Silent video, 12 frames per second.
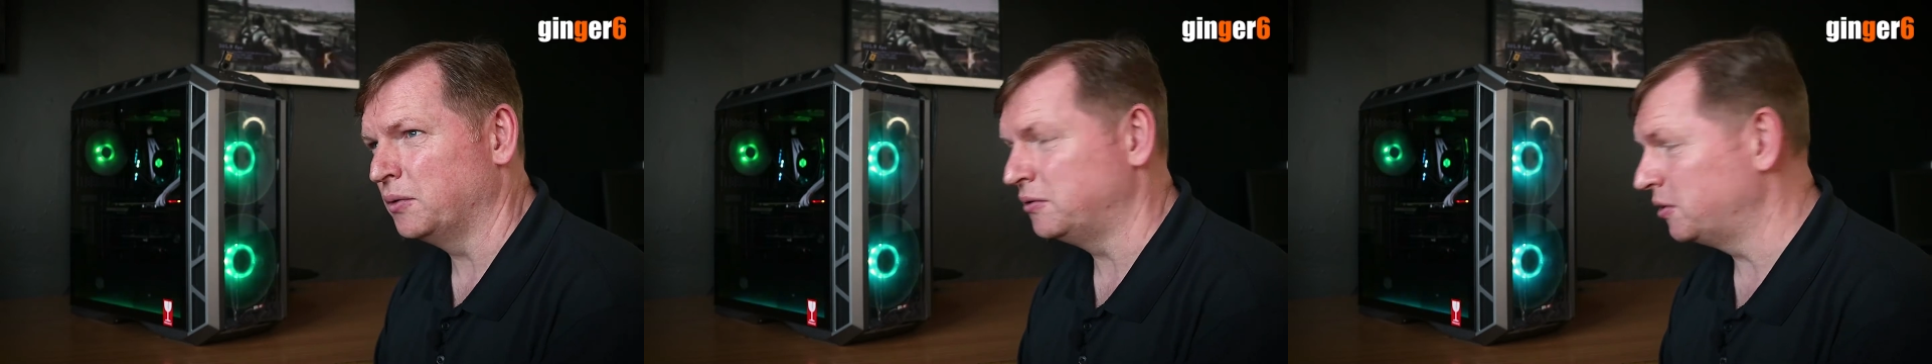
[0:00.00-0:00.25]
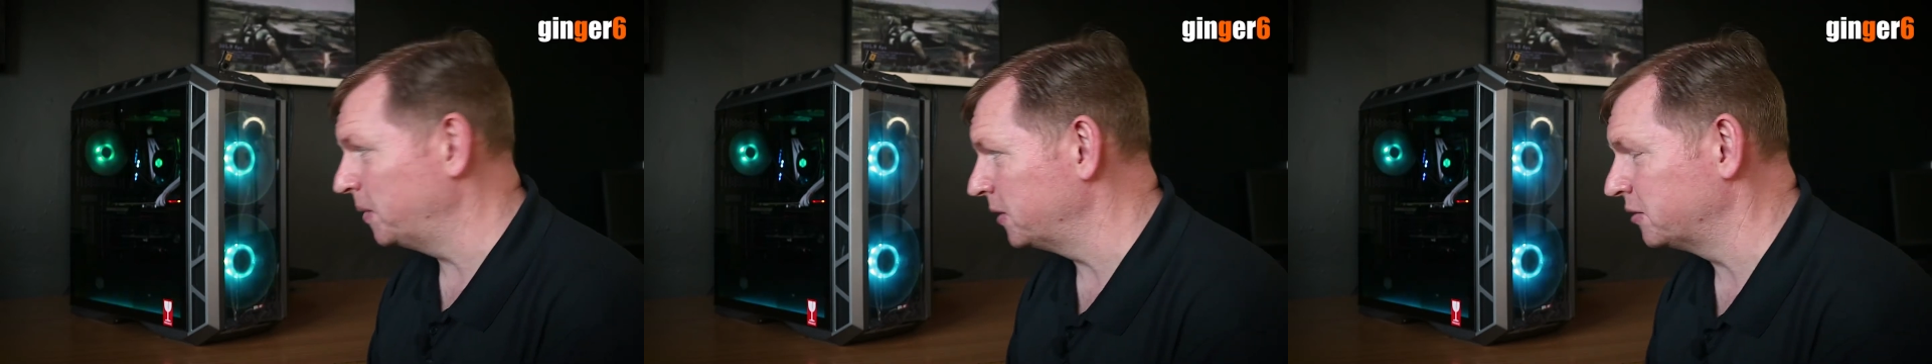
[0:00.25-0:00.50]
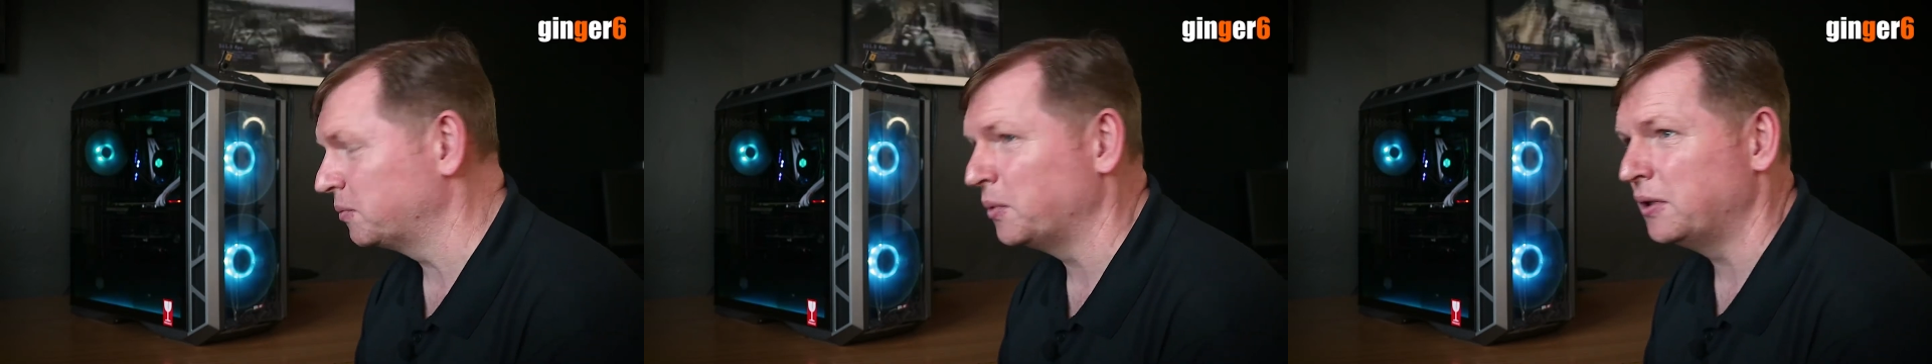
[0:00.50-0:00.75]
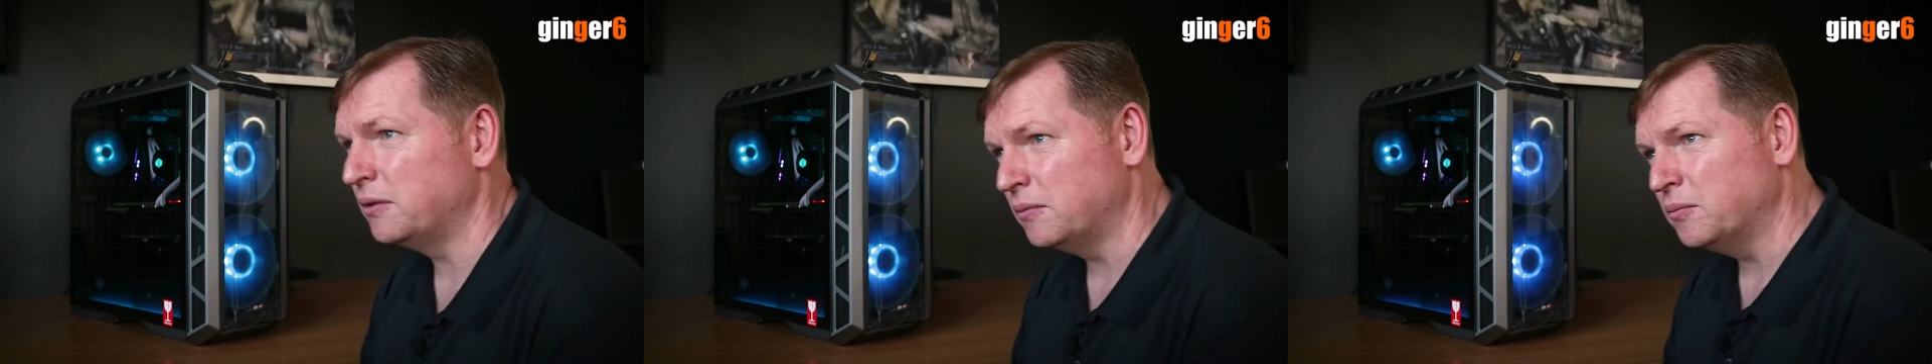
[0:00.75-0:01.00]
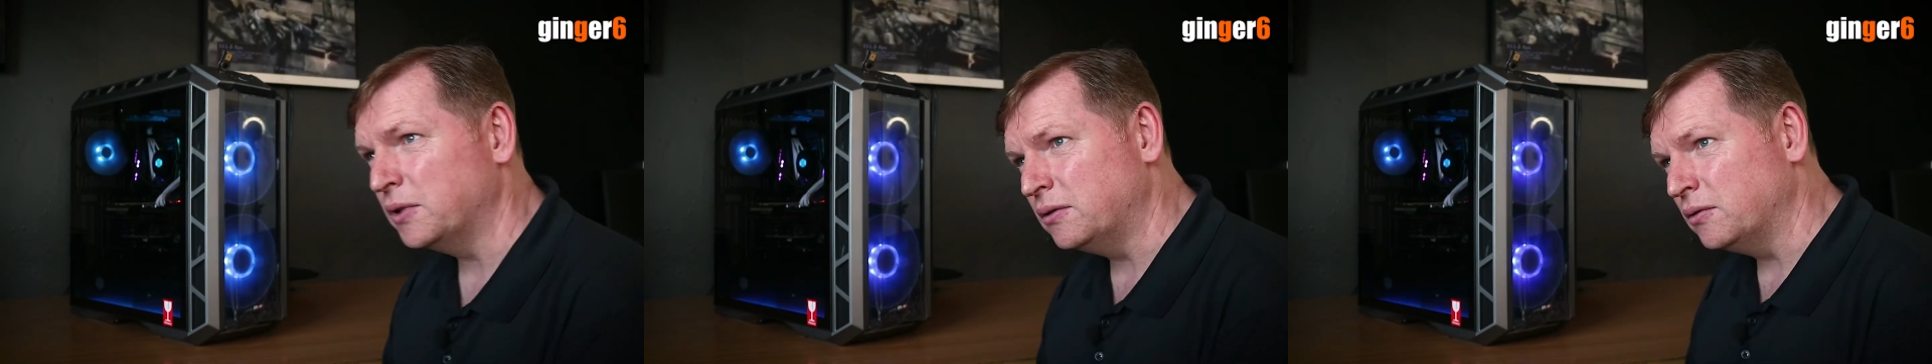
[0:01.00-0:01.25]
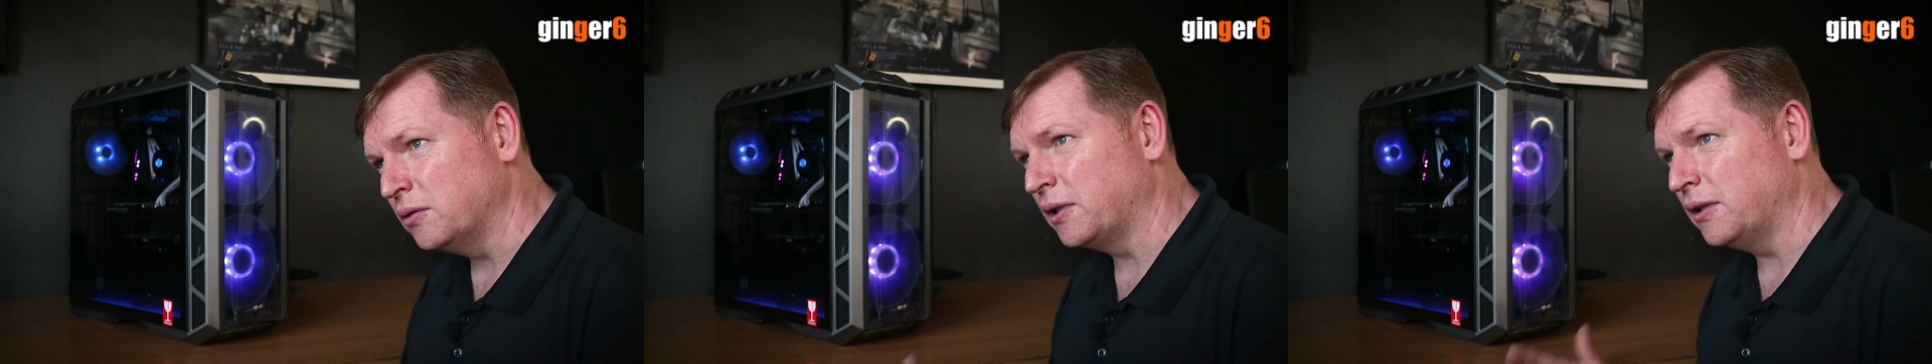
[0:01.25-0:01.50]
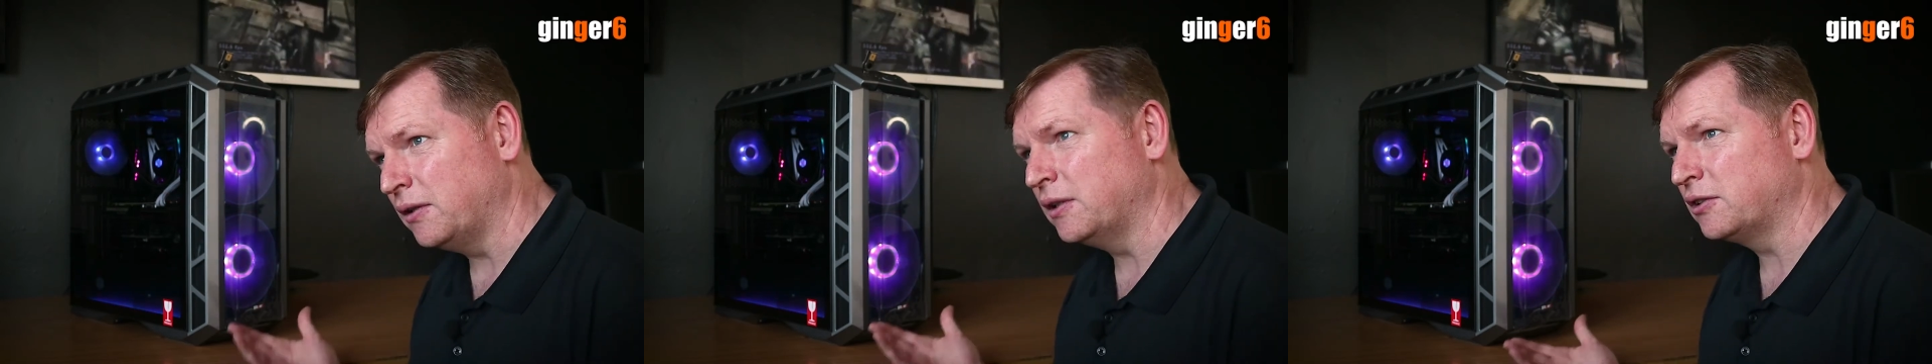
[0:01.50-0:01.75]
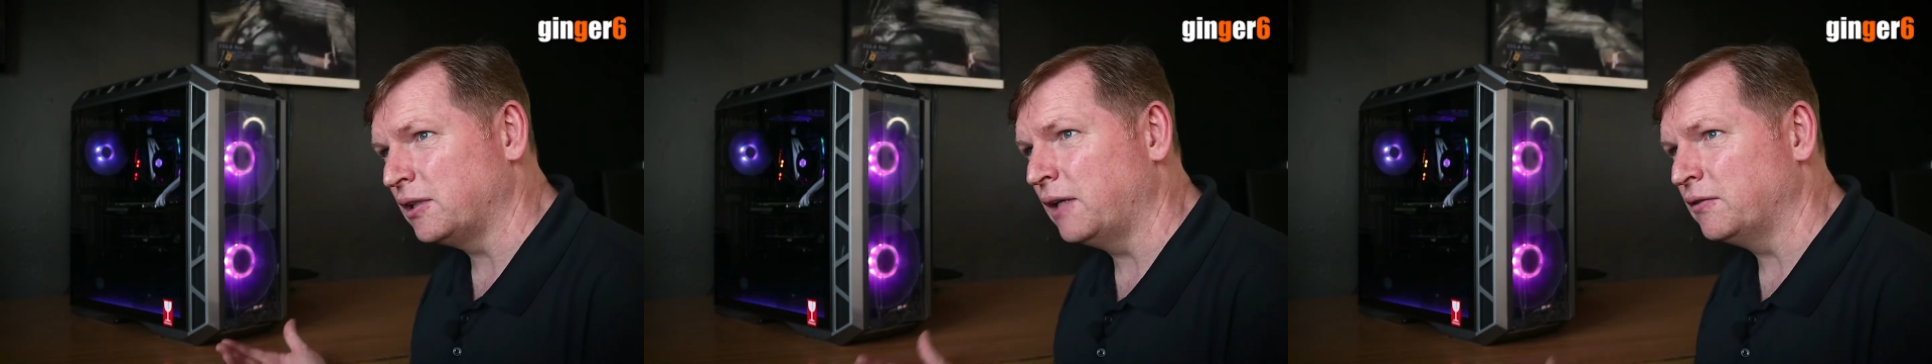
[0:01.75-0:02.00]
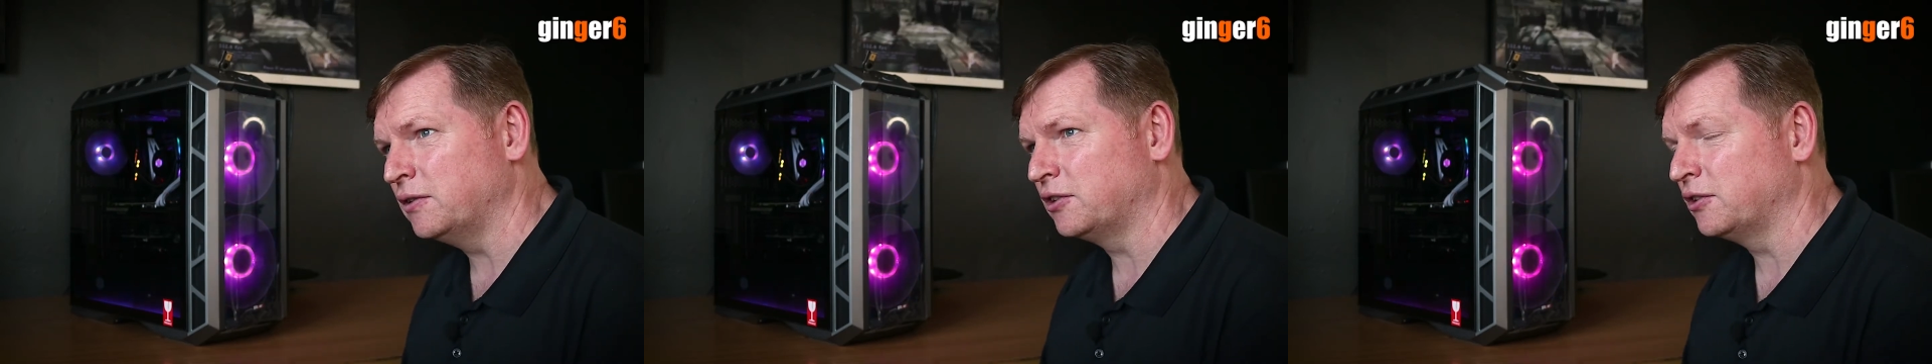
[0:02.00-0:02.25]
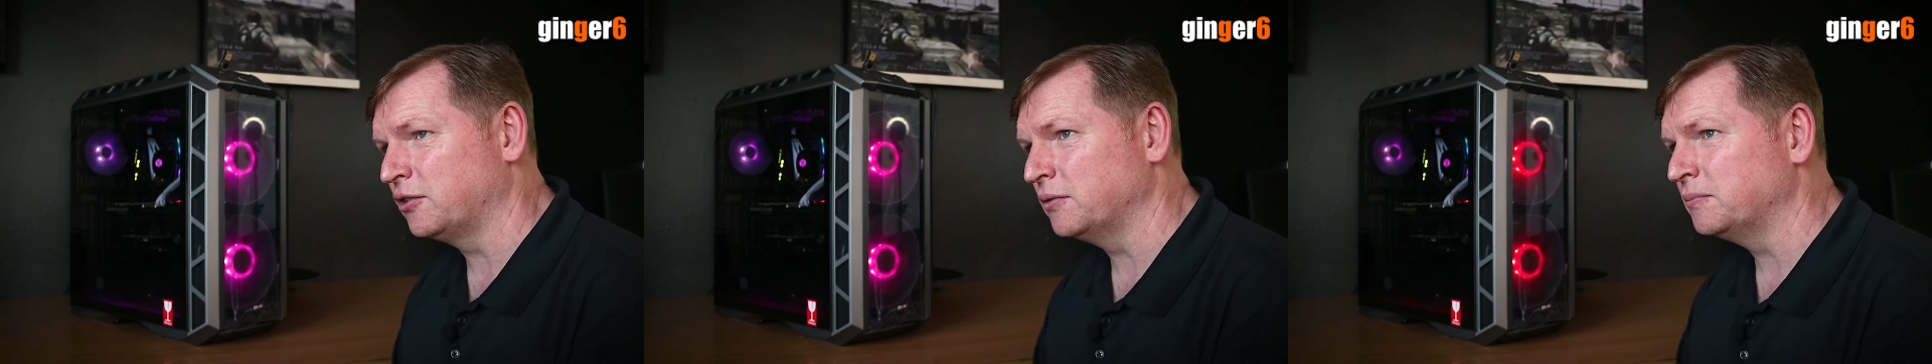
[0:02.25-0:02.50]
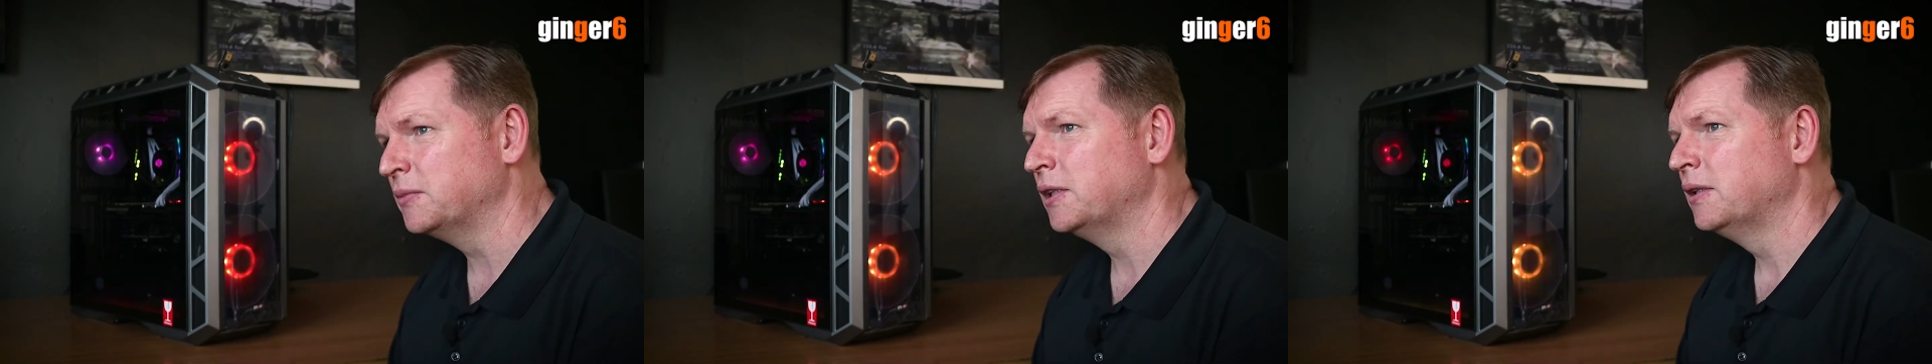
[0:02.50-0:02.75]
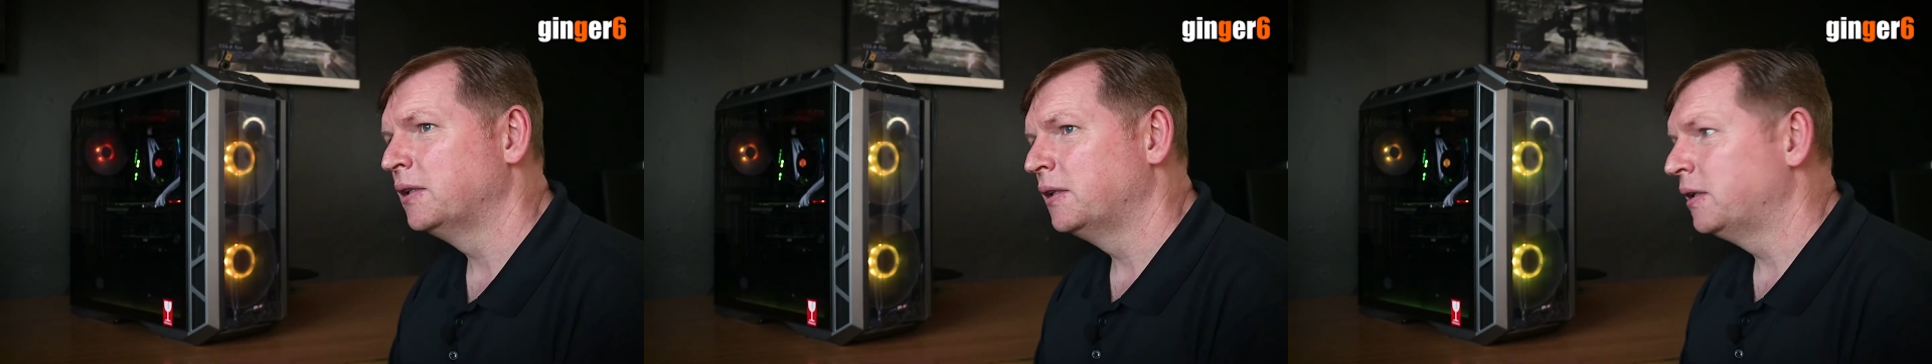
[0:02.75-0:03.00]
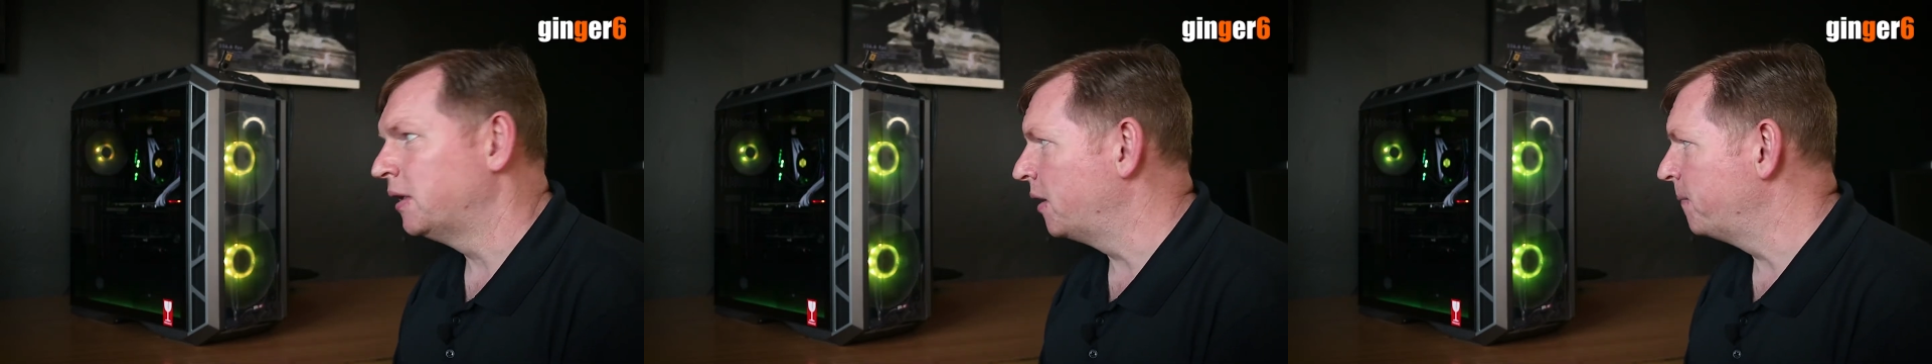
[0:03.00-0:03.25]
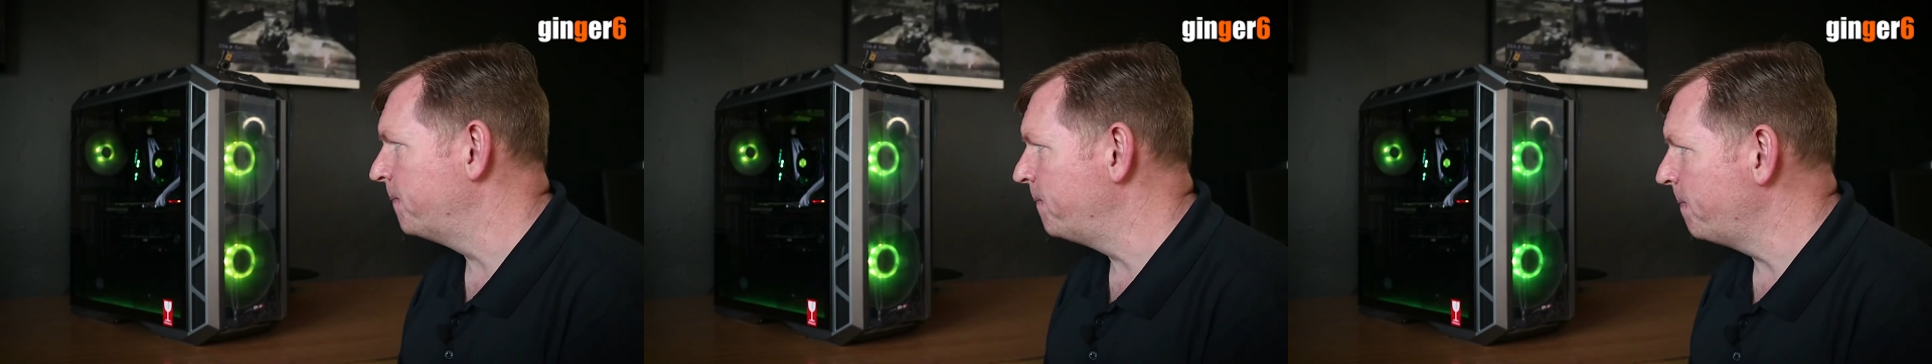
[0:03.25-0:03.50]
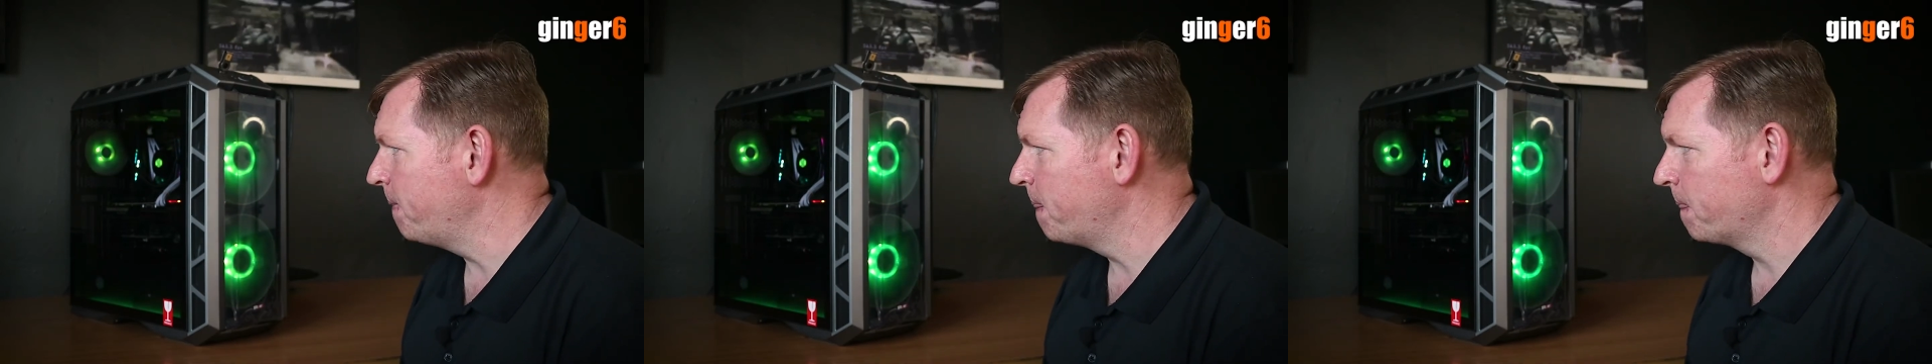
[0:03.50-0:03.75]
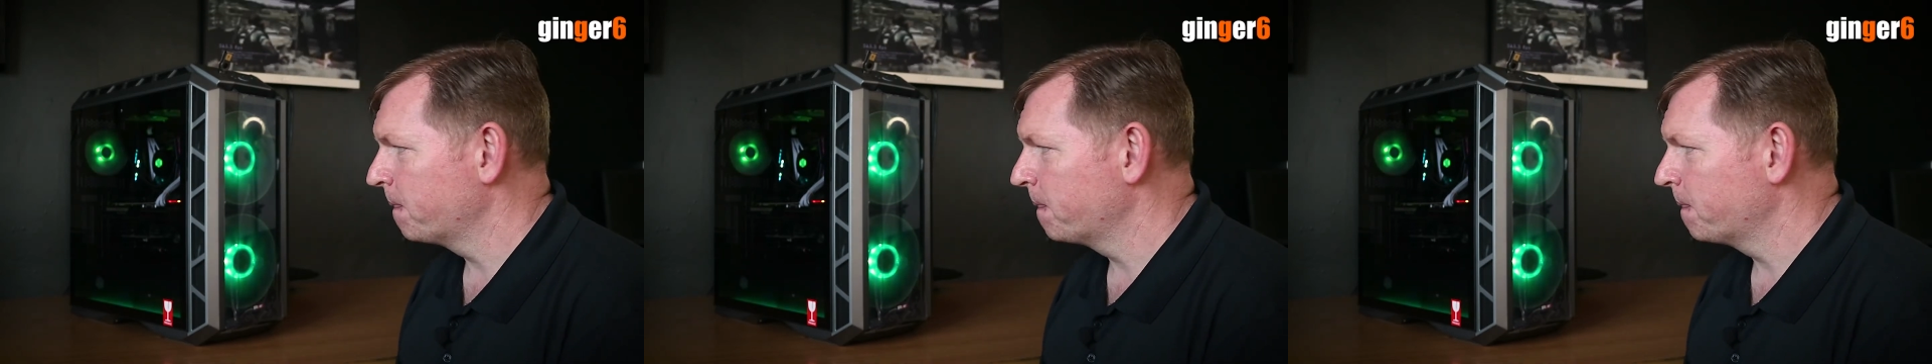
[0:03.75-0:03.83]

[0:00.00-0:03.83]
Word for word: And to be honest, when, when you're looking at this level of system, um,